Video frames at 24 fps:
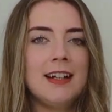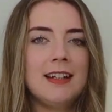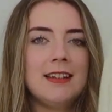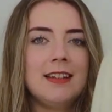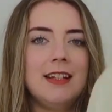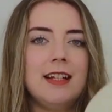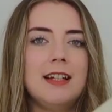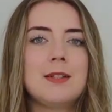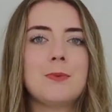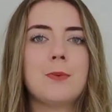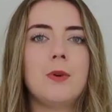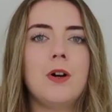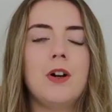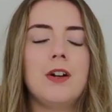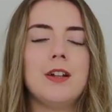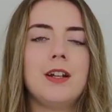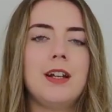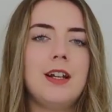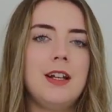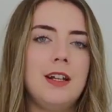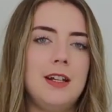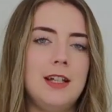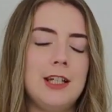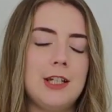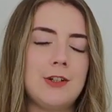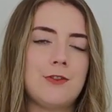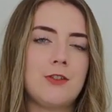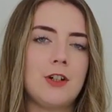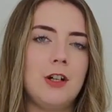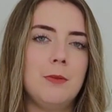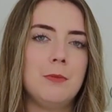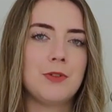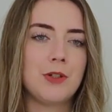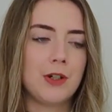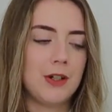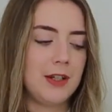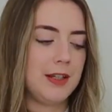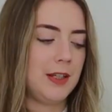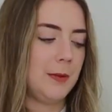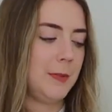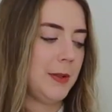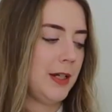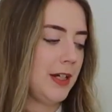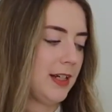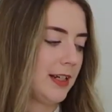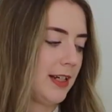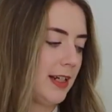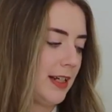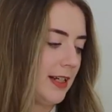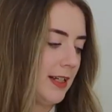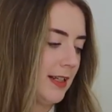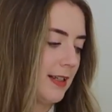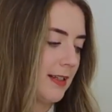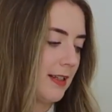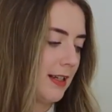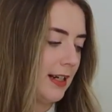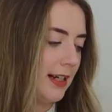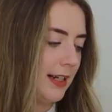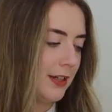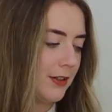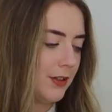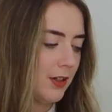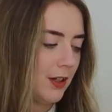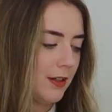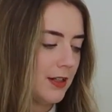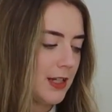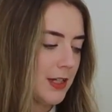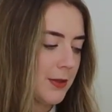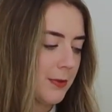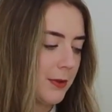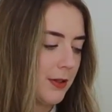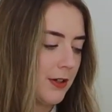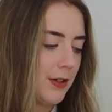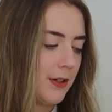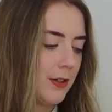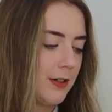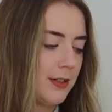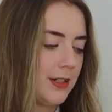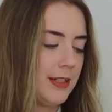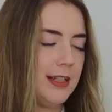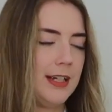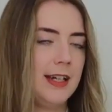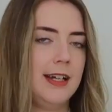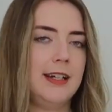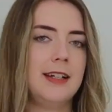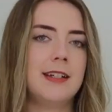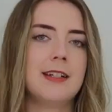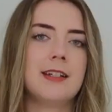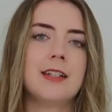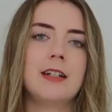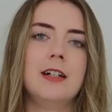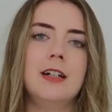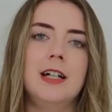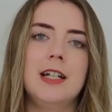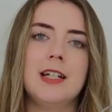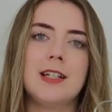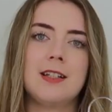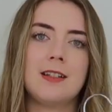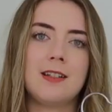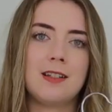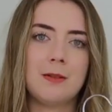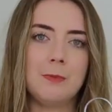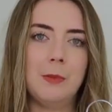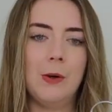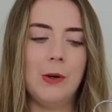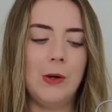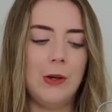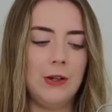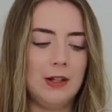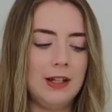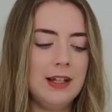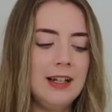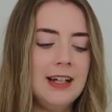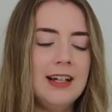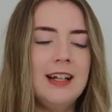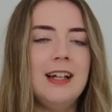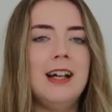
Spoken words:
This one is from Dorothy Perkins, and I got this one, yeah, in a size small.